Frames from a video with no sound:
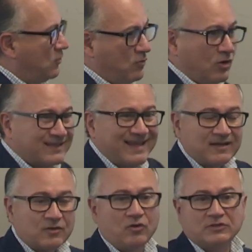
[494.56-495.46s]
what
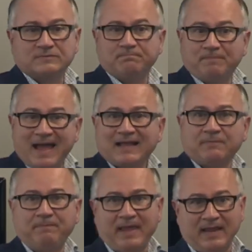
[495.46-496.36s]
can cause
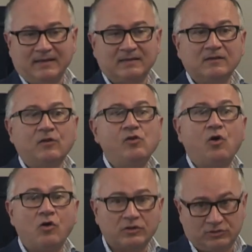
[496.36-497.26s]
back pain
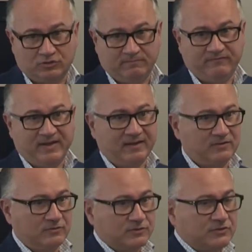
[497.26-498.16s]
long-term
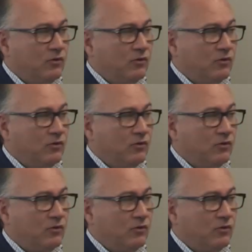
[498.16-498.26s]
factors?